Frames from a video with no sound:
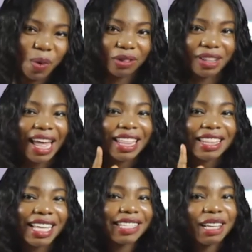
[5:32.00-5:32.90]
Well,
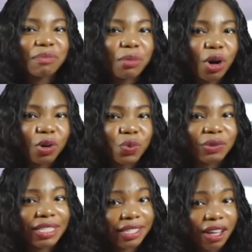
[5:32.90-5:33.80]
this and more
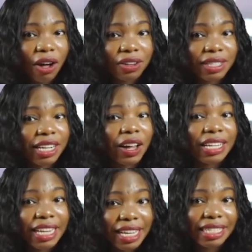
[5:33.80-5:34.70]
we'll discuss in
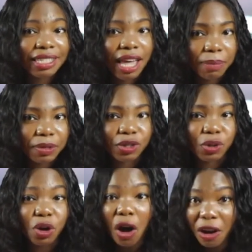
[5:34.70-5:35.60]
our next
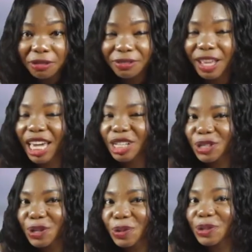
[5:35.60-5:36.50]
episode of
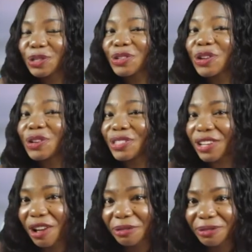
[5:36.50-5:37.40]
It's Cool to Know
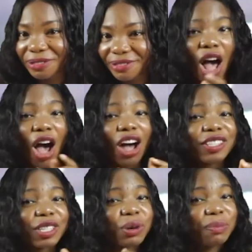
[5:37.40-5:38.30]
Stuff.
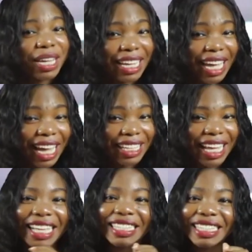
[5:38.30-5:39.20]
Until we meet
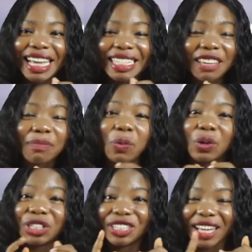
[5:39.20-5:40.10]
again, stay safe by
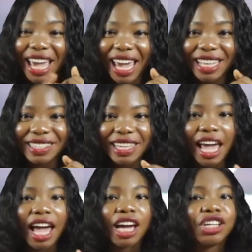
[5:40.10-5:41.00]
washing your hands,
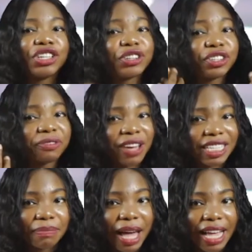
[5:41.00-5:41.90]
use your
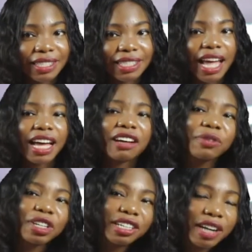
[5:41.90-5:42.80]
face mask,
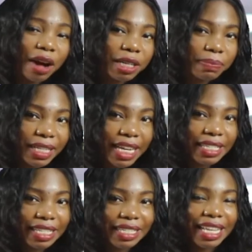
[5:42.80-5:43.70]
avoid crowded
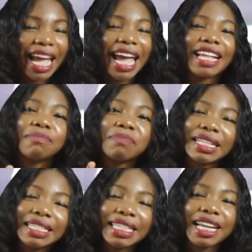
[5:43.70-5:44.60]
places, and
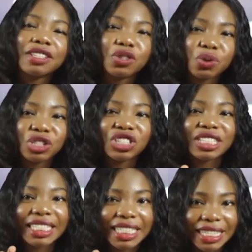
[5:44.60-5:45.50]
maintain social
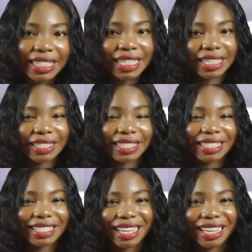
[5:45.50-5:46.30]
distance.